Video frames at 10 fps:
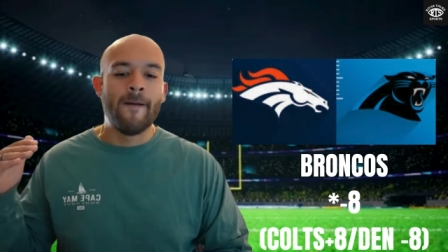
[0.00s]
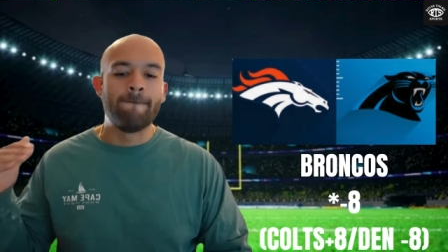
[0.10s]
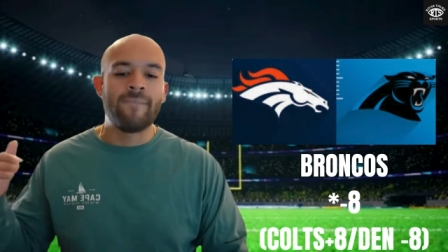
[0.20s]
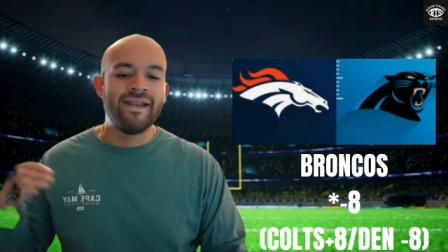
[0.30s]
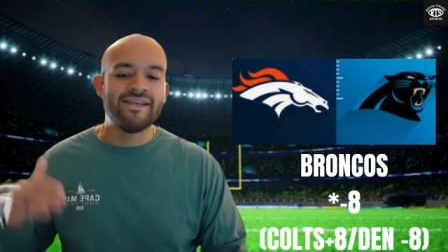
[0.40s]

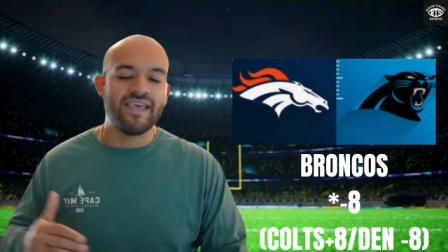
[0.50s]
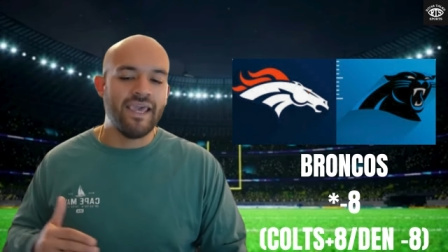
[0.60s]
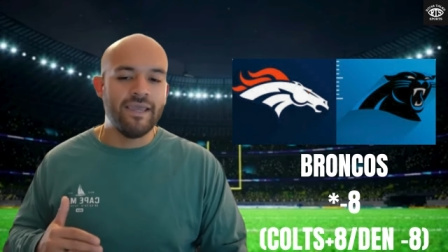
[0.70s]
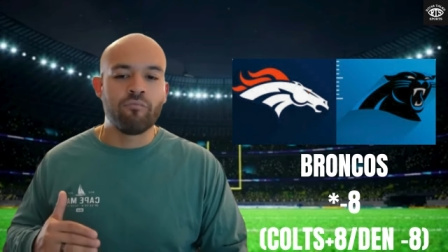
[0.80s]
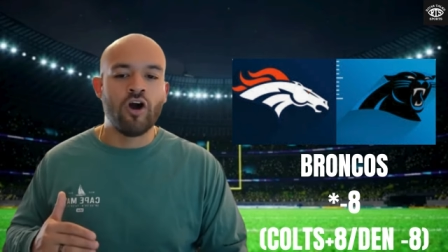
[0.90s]
minus
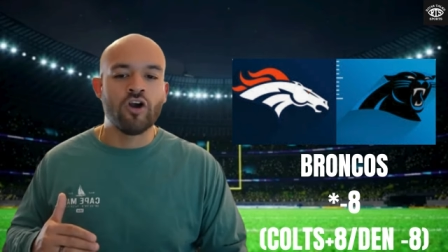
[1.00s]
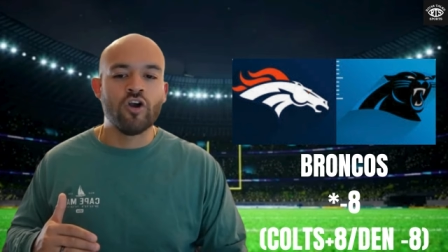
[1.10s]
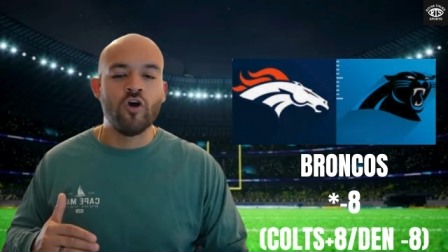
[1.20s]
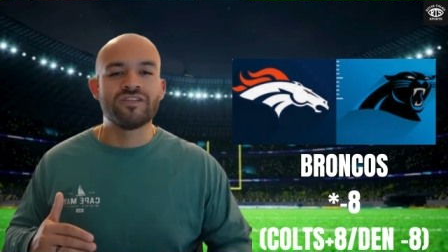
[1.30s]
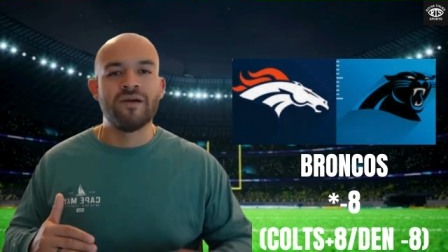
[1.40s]
8
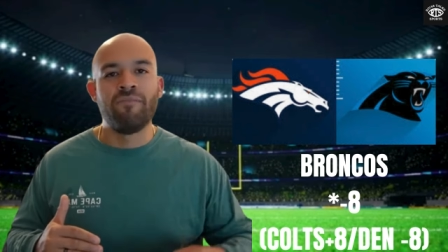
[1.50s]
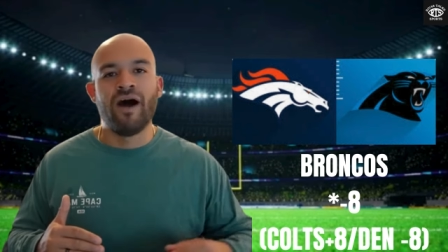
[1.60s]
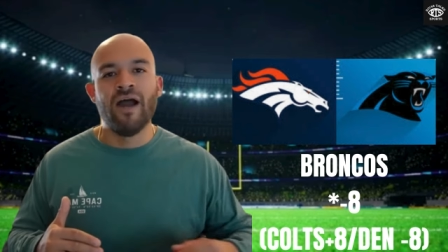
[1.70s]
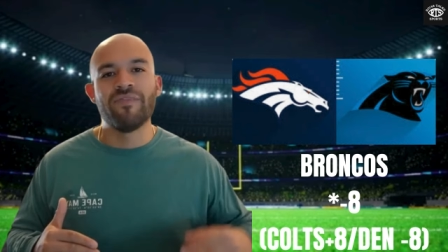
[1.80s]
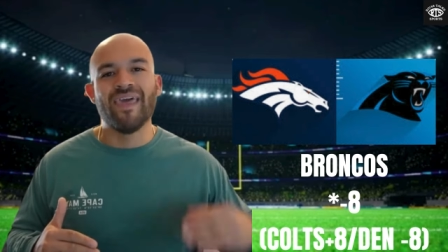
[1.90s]
Broncos
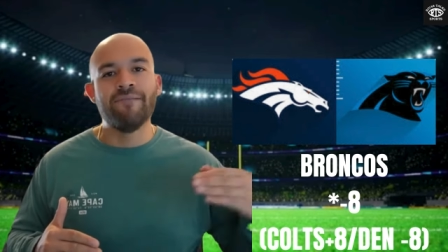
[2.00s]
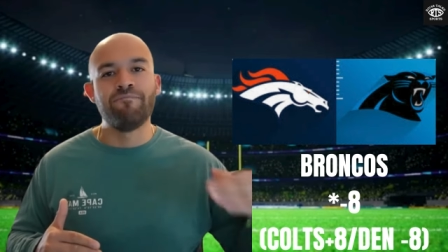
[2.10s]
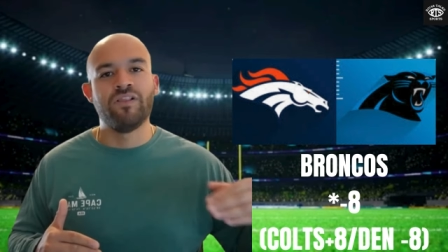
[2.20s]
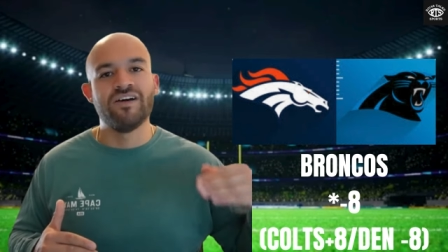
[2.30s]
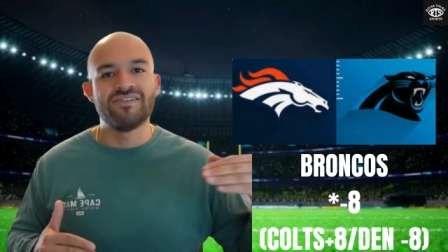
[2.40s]
combined with a
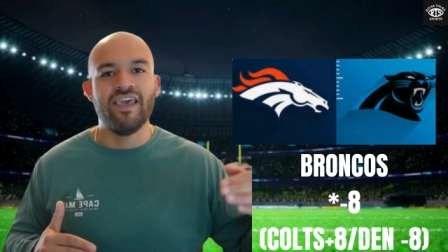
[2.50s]
plus